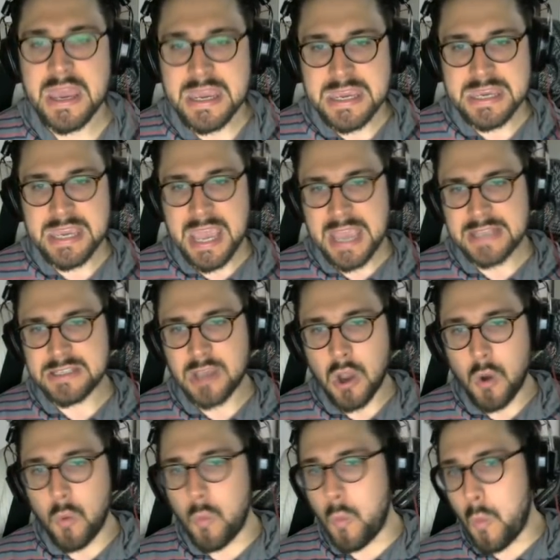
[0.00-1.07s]
he gains
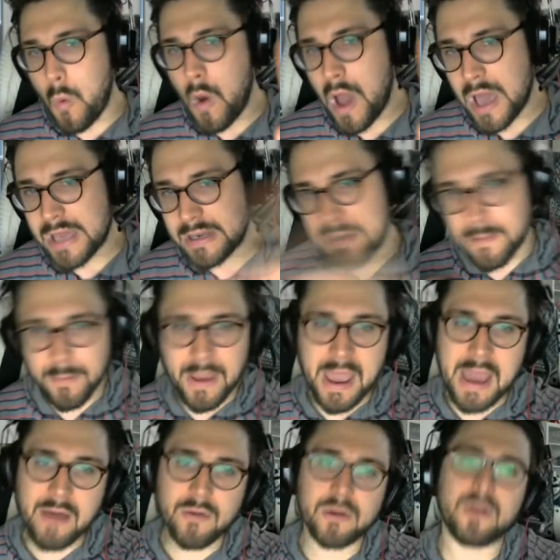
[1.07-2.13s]
1
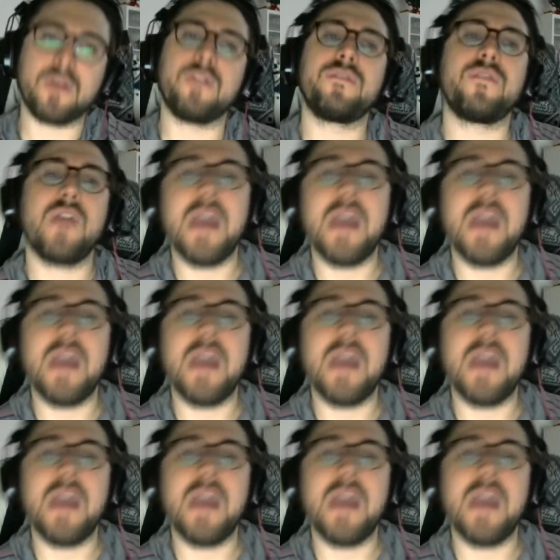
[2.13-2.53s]
power for